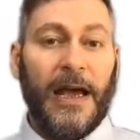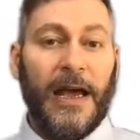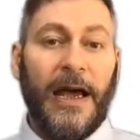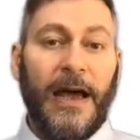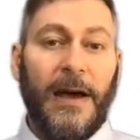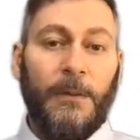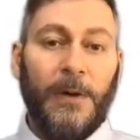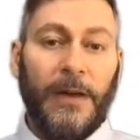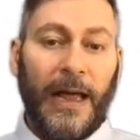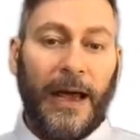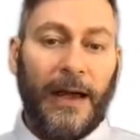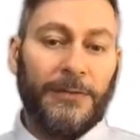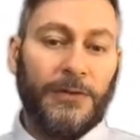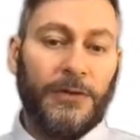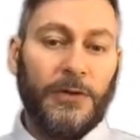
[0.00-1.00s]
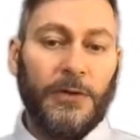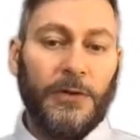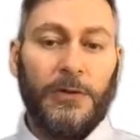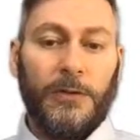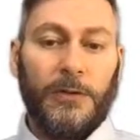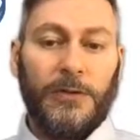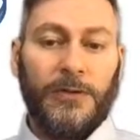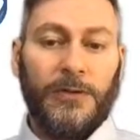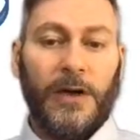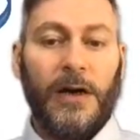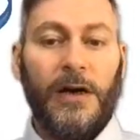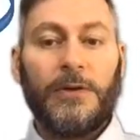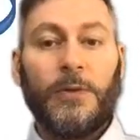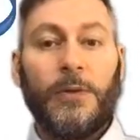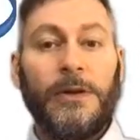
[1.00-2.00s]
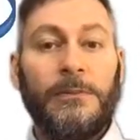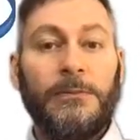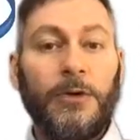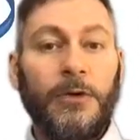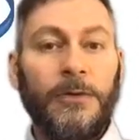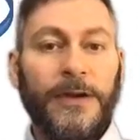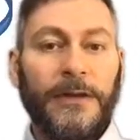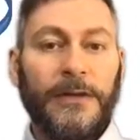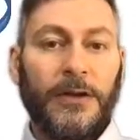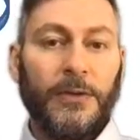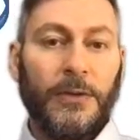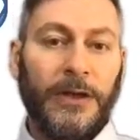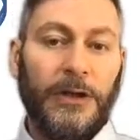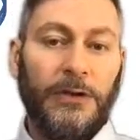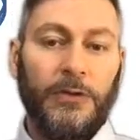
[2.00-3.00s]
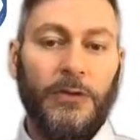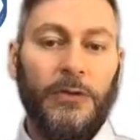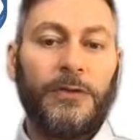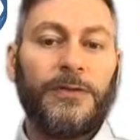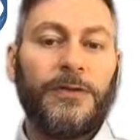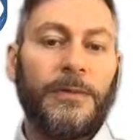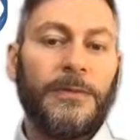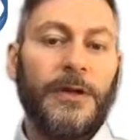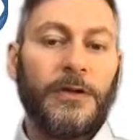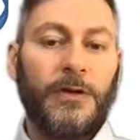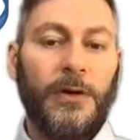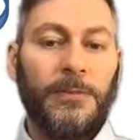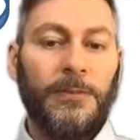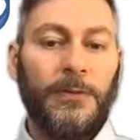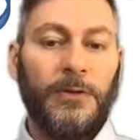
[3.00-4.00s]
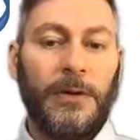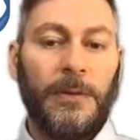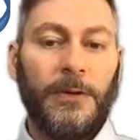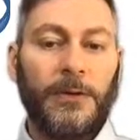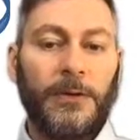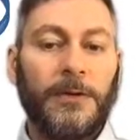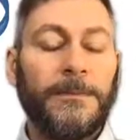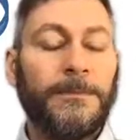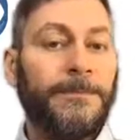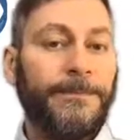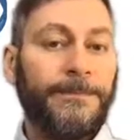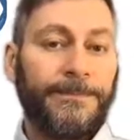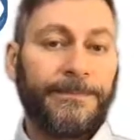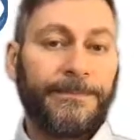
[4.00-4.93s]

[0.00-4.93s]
we'll have to start with moving the 22 from the top to the bottom.